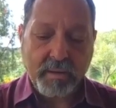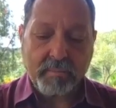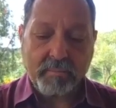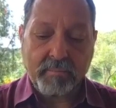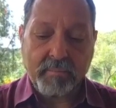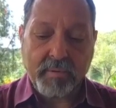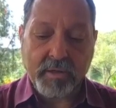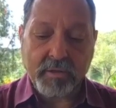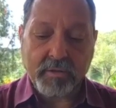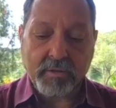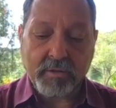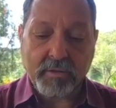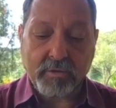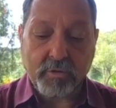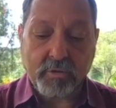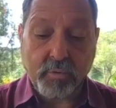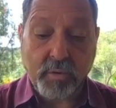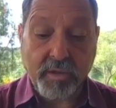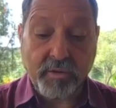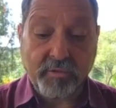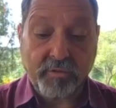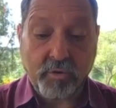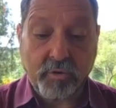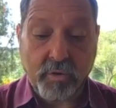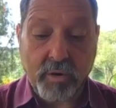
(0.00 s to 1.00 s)
But
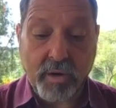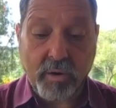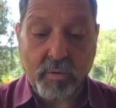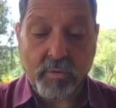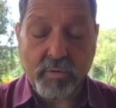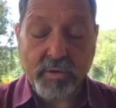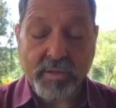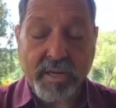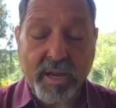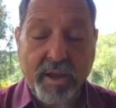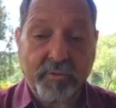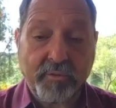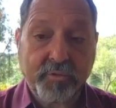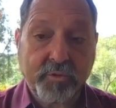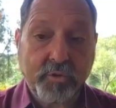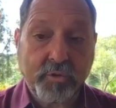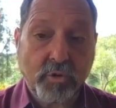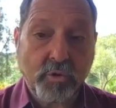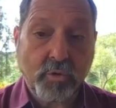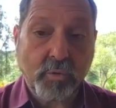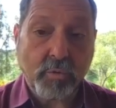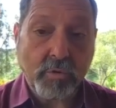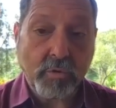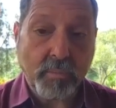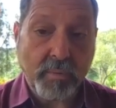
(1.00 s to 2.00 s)
24 hours after,
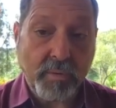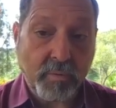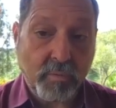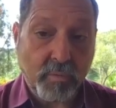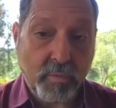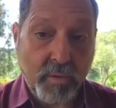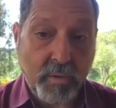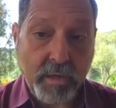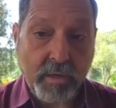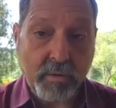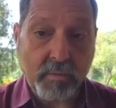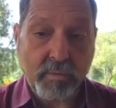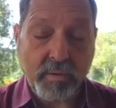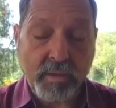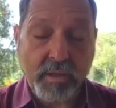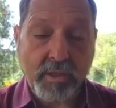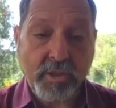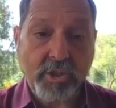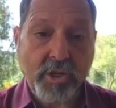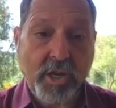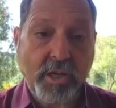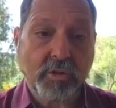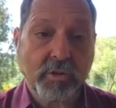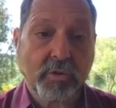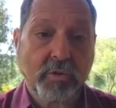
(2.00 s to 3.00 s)
you want to be very, really
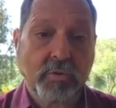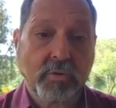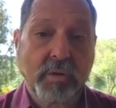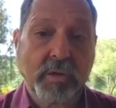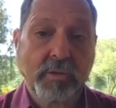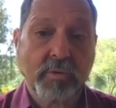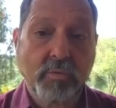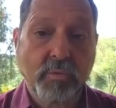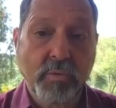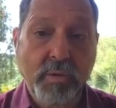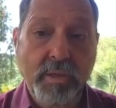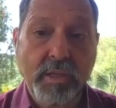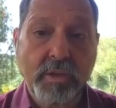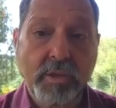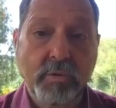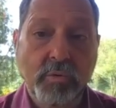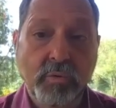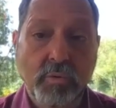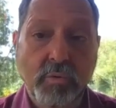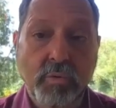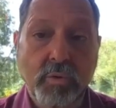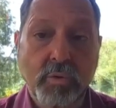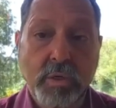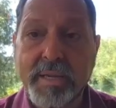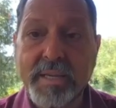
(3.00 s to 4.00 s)
gentle and really
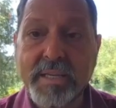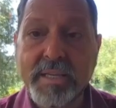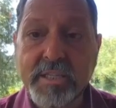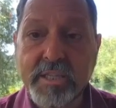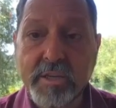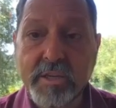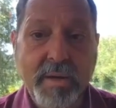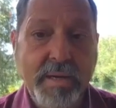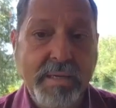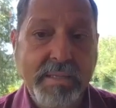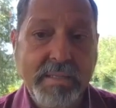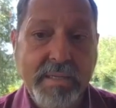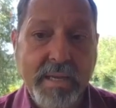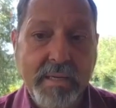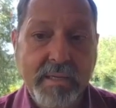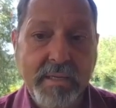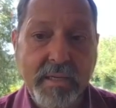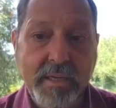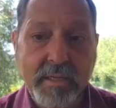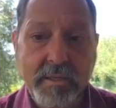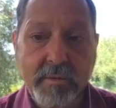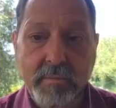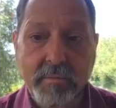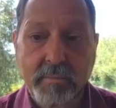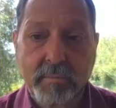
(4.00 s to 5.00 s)
do indirect
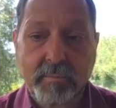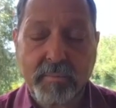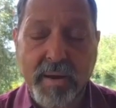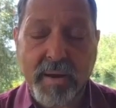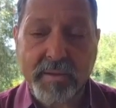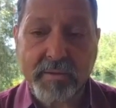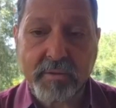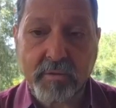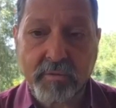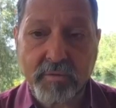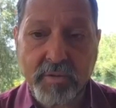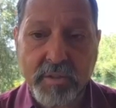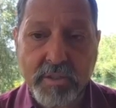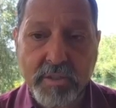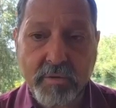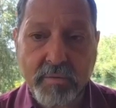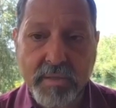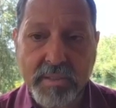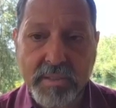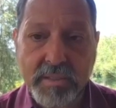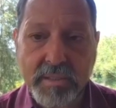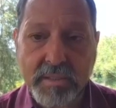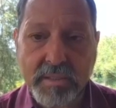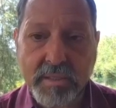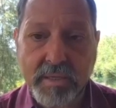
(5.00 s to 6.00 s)
technique, path of least
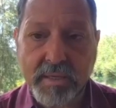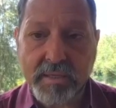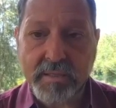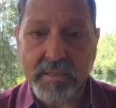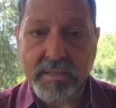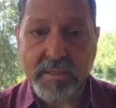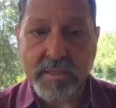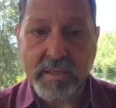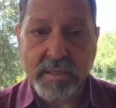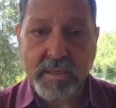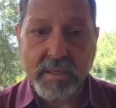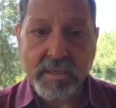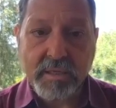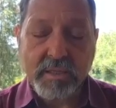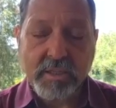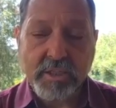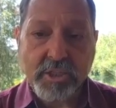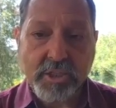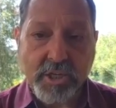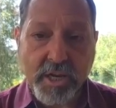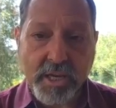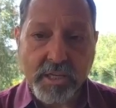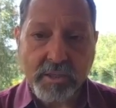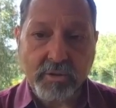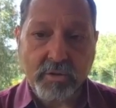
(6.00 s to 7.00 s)
resistance,
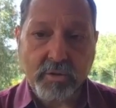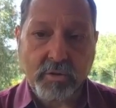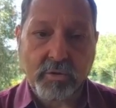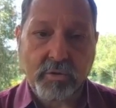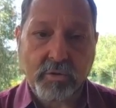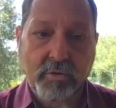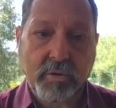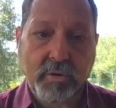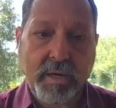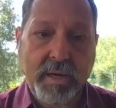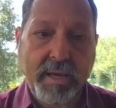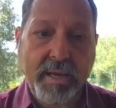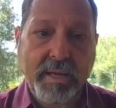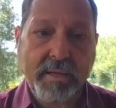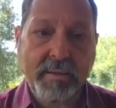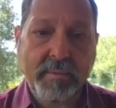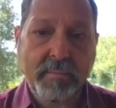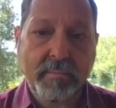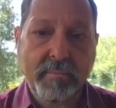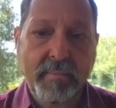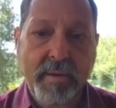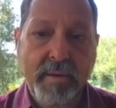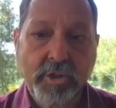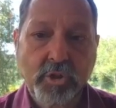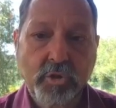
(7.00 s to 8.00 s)
gentle,
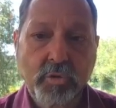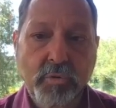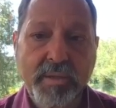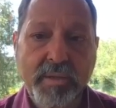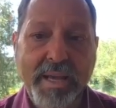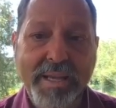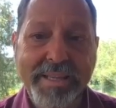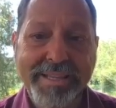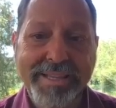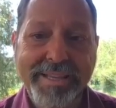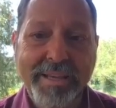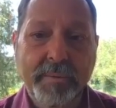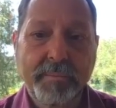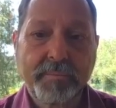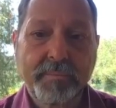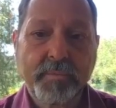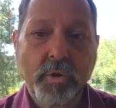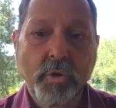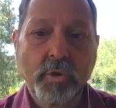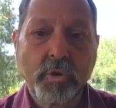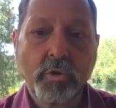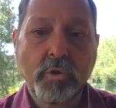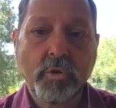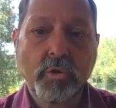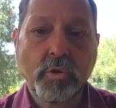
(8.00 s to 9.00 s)
and make sure that
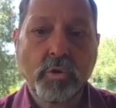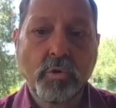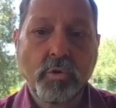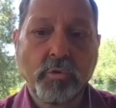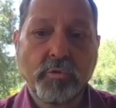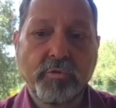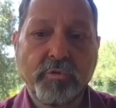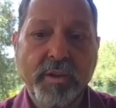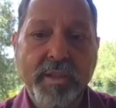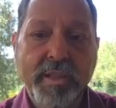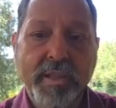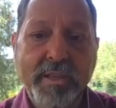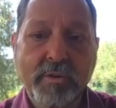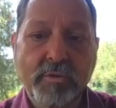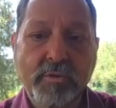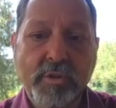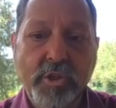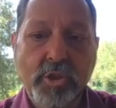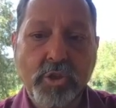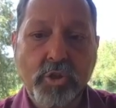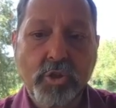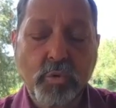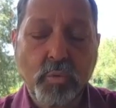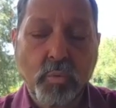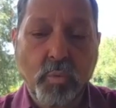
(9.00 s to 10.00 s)
you feel that the
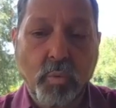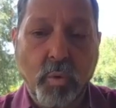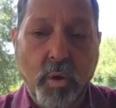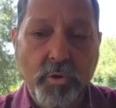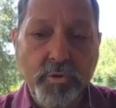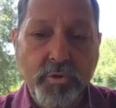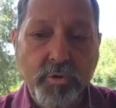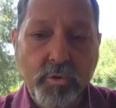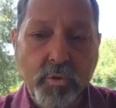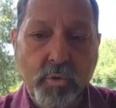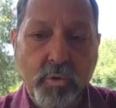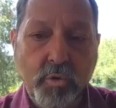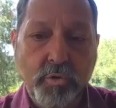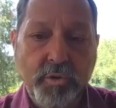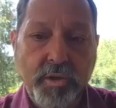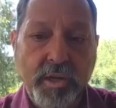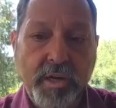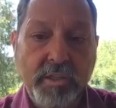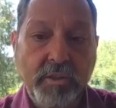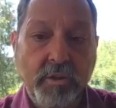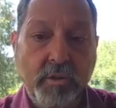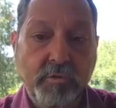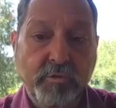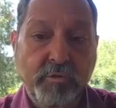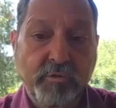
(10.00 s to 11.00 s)
tissue wants to go there,
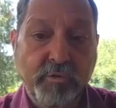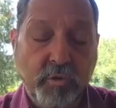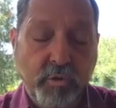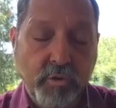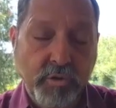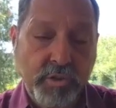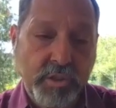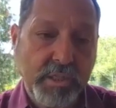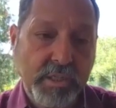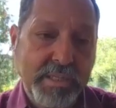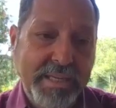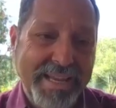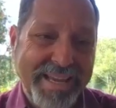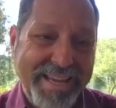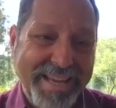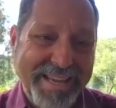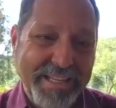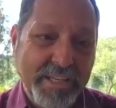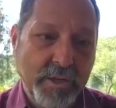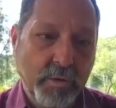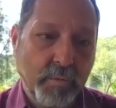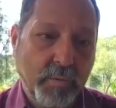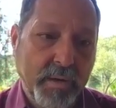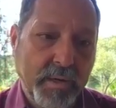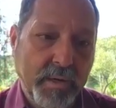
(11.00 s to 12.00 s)
not force it
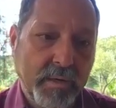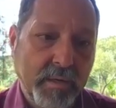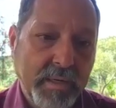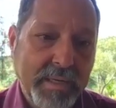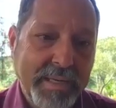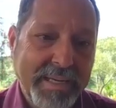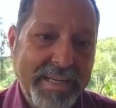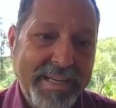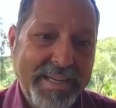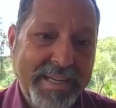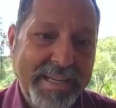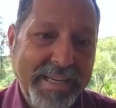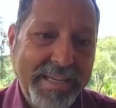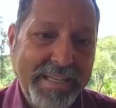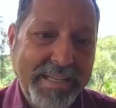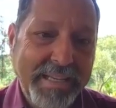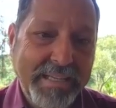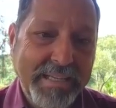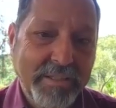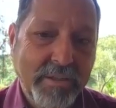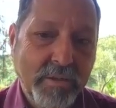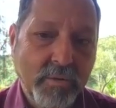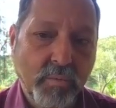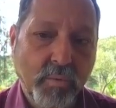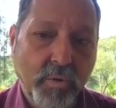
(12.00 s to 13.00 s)
anywhere it
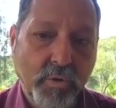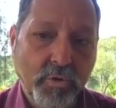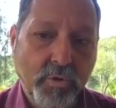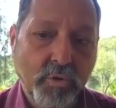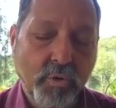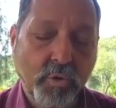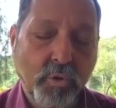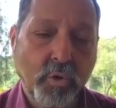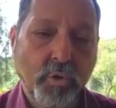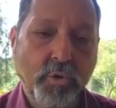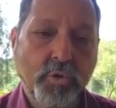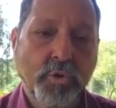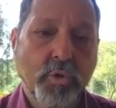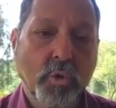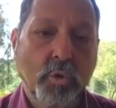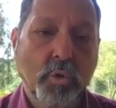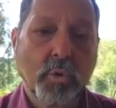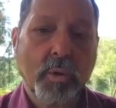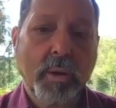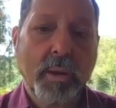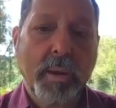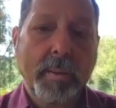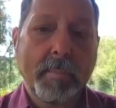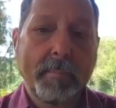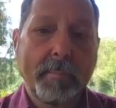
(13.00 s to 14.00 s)
doesn't want to go. So
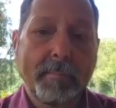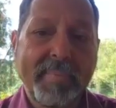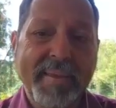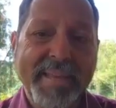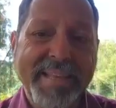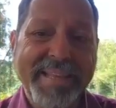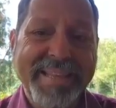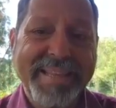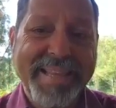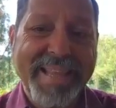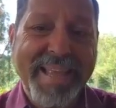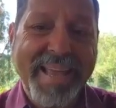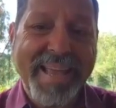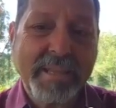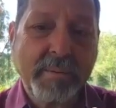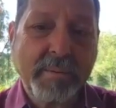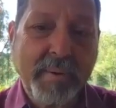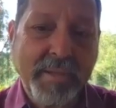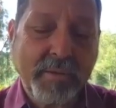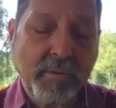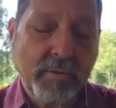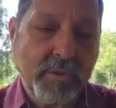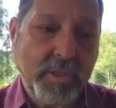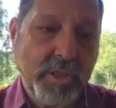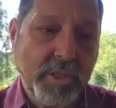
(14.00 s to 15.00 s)
be led
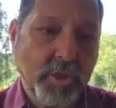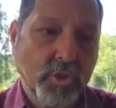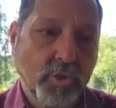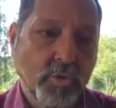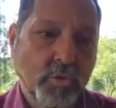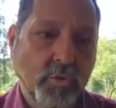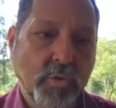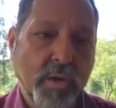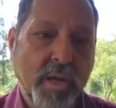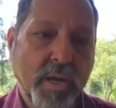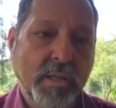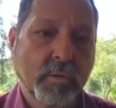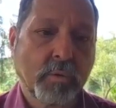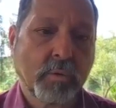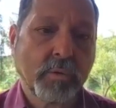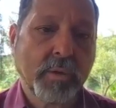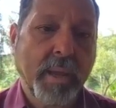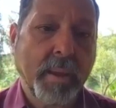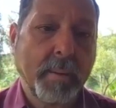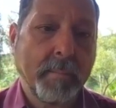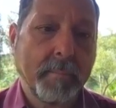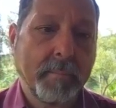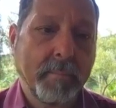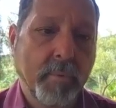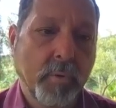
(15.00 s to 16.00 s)
by the tissue and don't
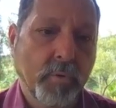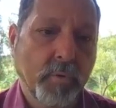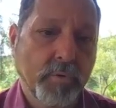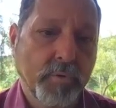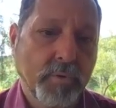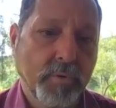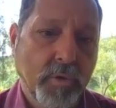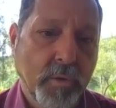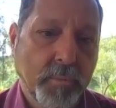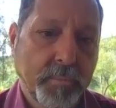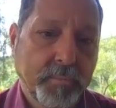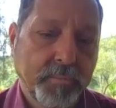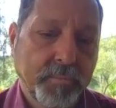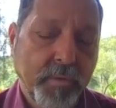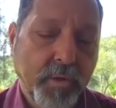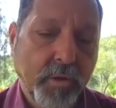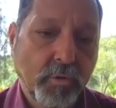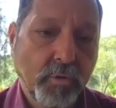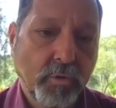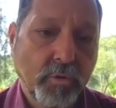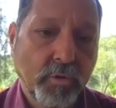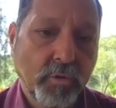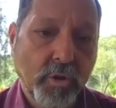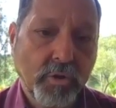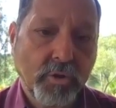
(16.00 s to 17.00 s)
impose
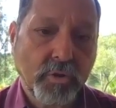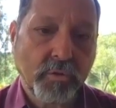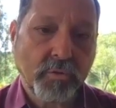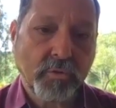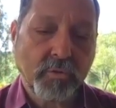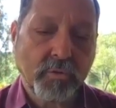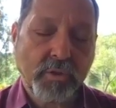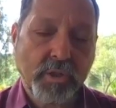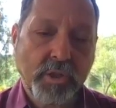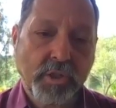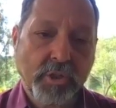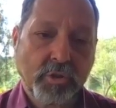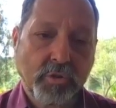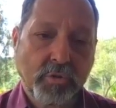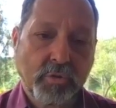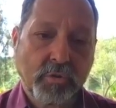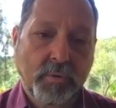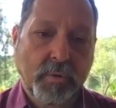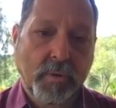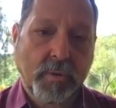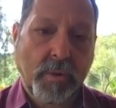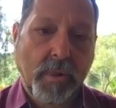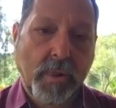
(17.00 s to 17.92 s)
you touch on the tissue.